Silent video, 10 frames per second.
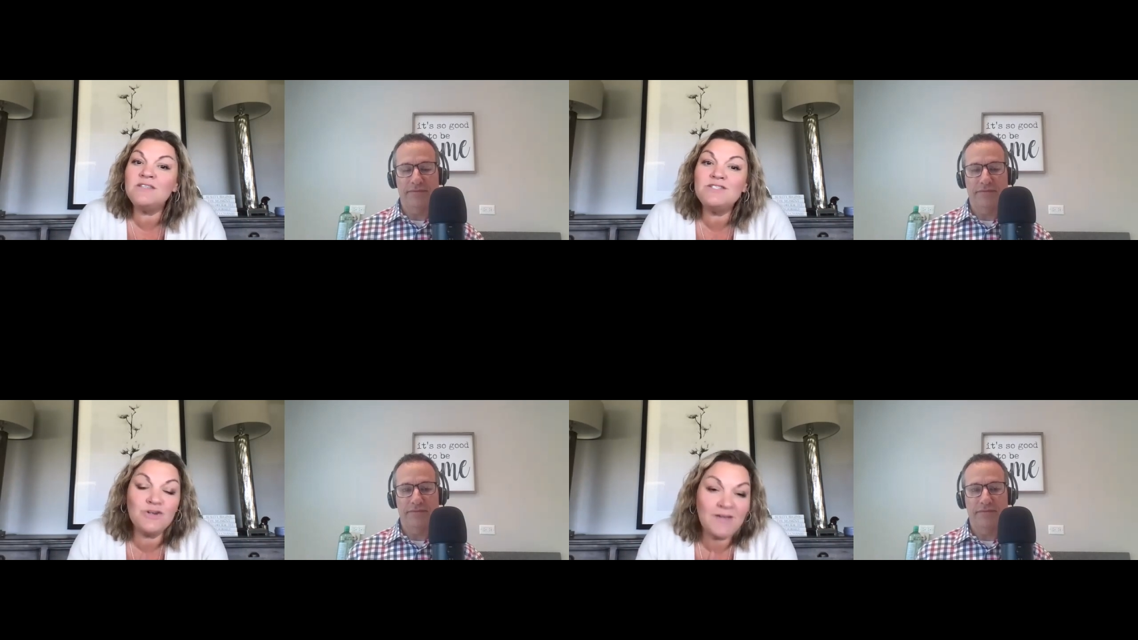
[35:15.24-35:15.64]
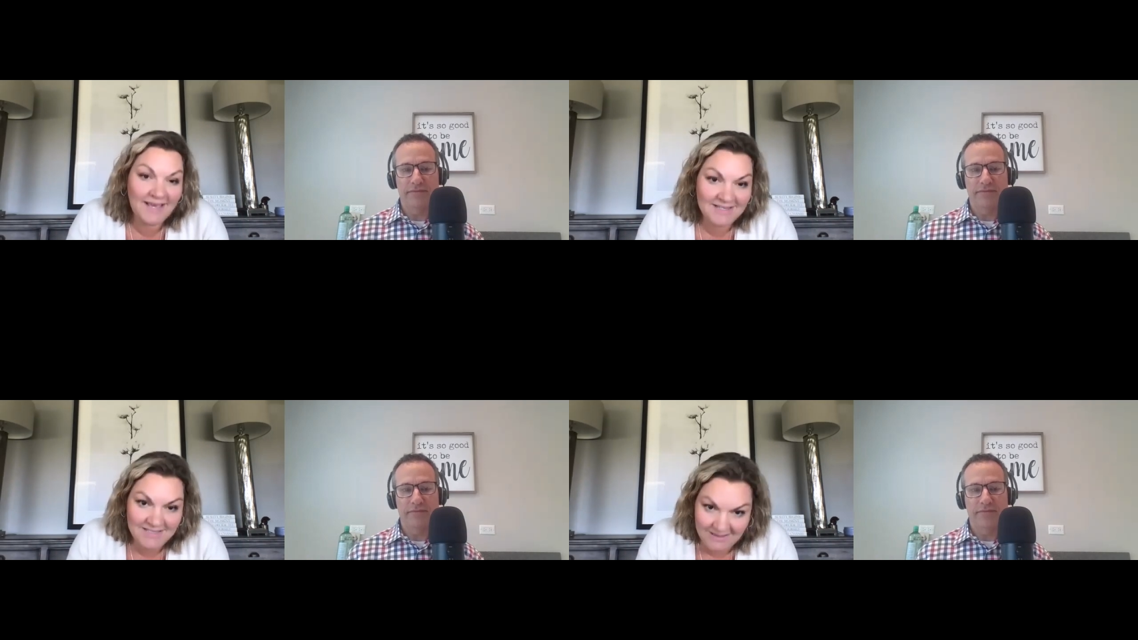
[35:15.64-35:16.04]
Speaker 1: what's your
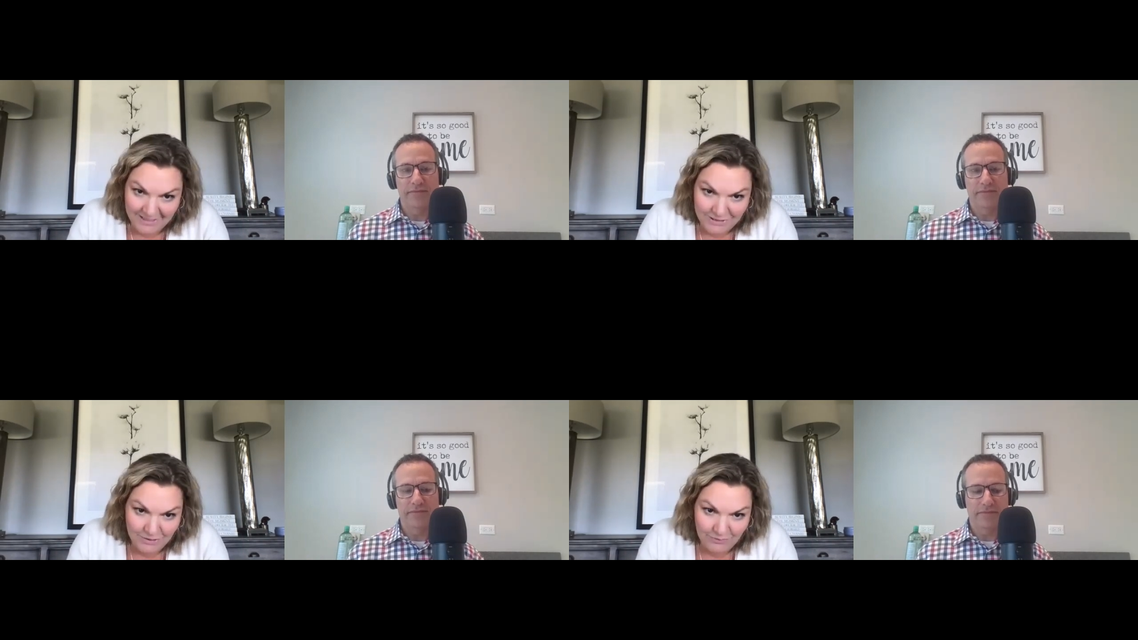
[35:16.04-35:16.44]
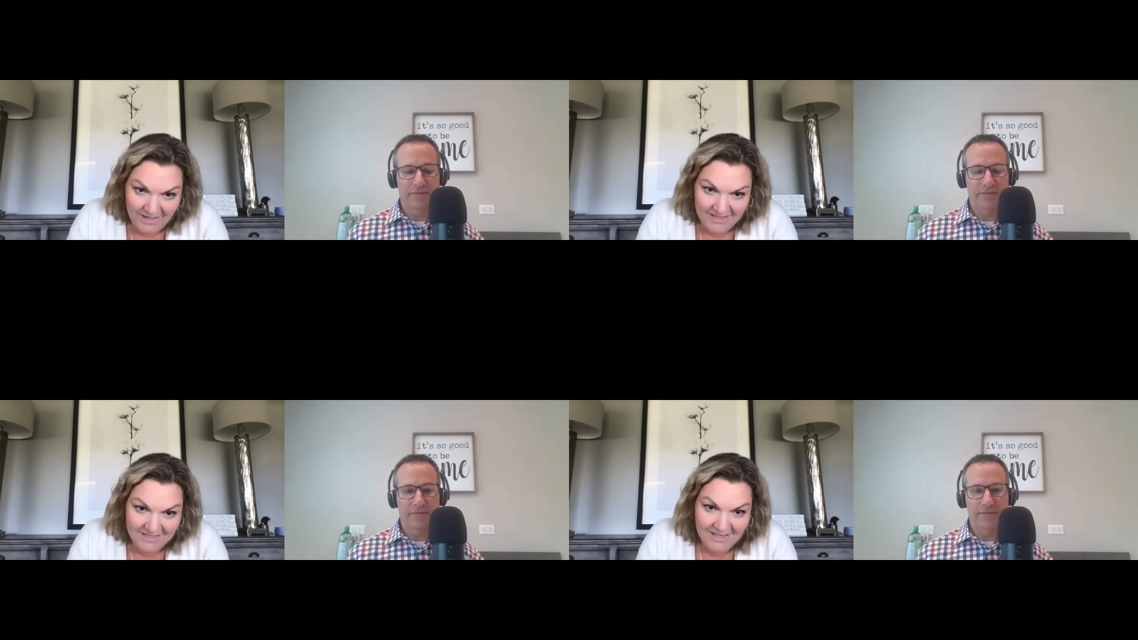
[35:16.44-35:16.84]
cancellation
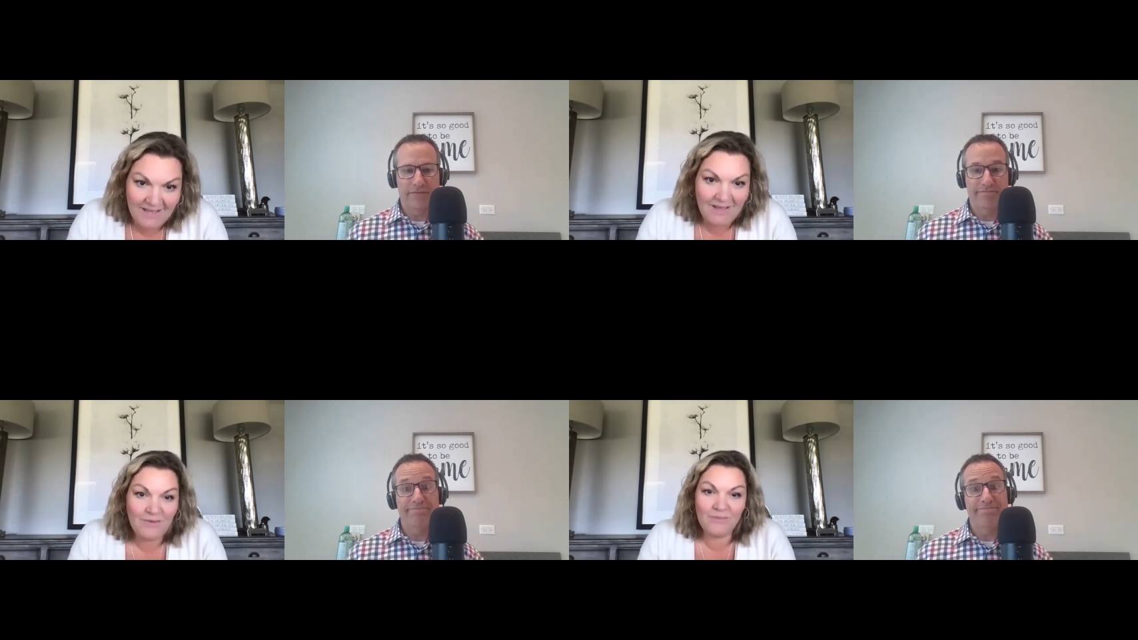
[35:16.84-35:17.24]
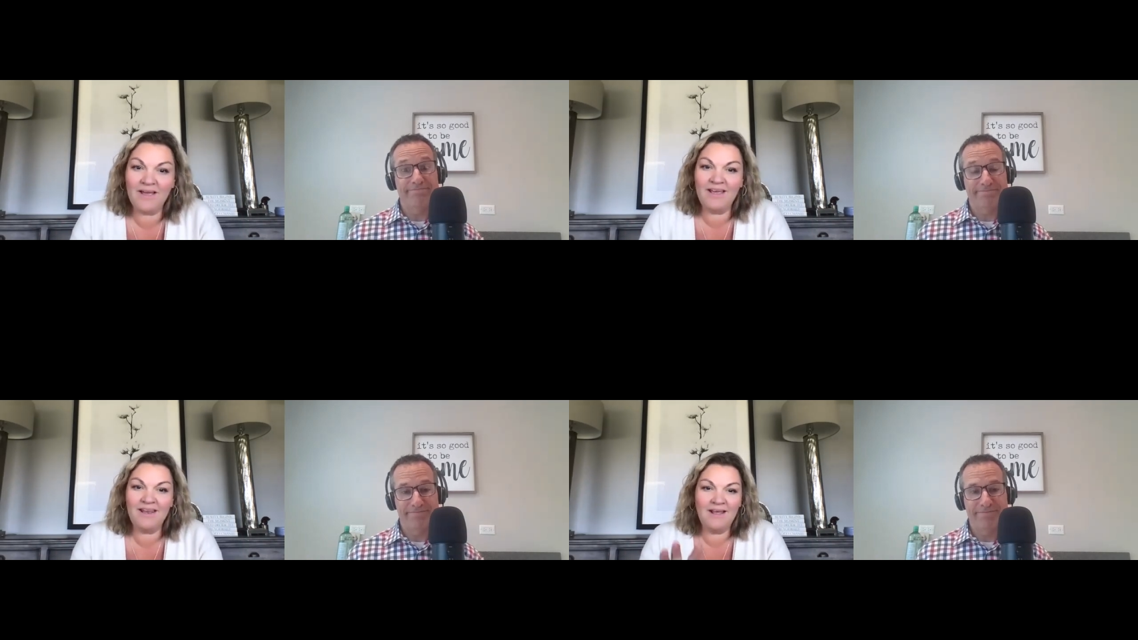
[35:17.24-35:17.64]
rate,
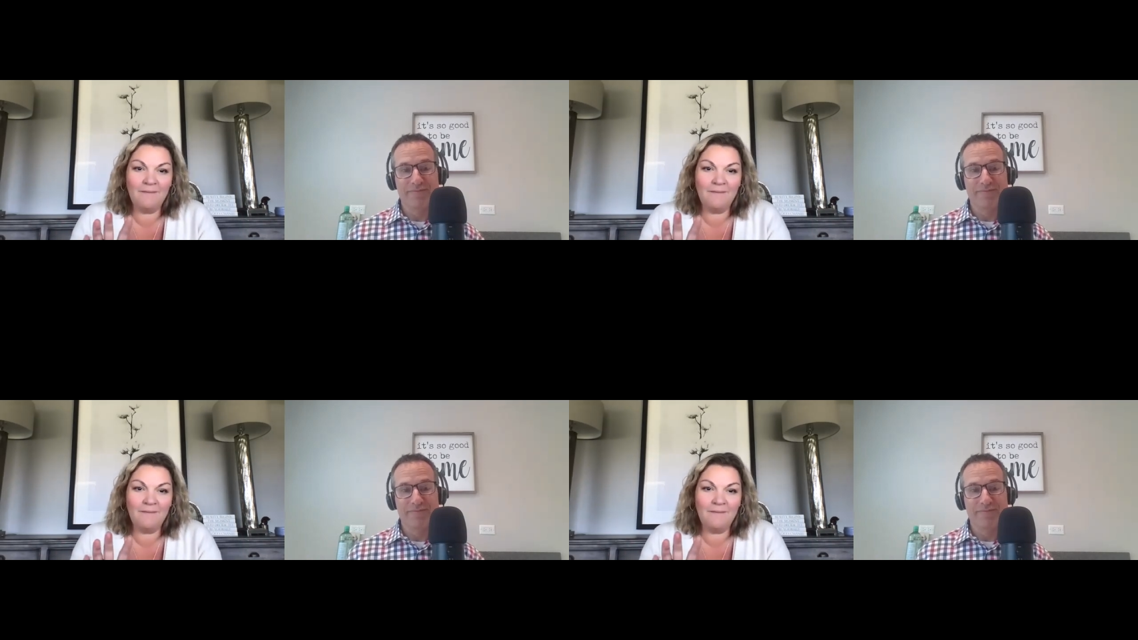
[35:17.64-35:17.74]
right?